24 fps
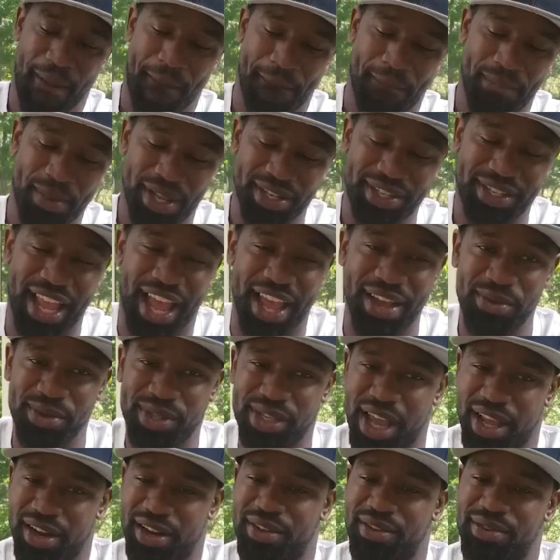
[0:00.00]
This guy, it was
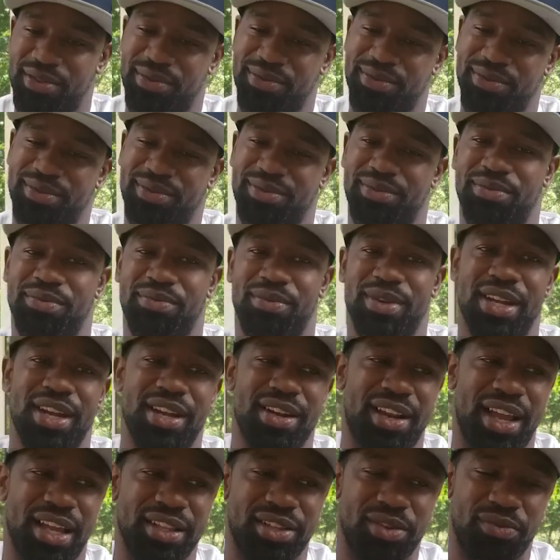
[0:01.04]
kind of
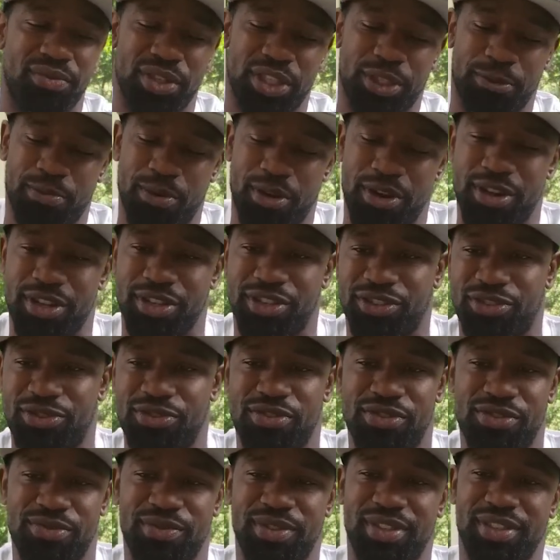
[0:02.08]
weird, like the response to
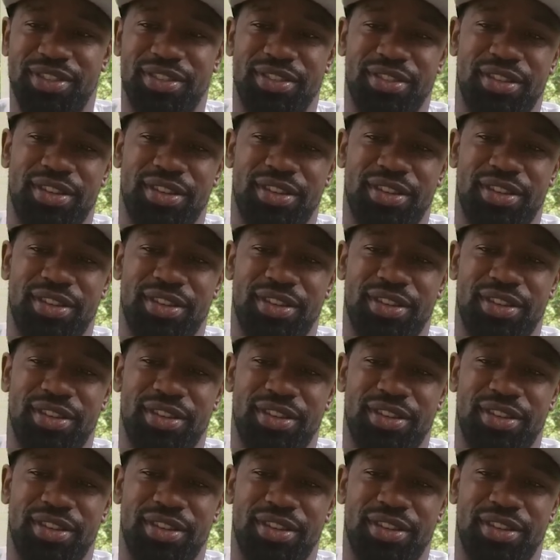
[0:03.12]
it was,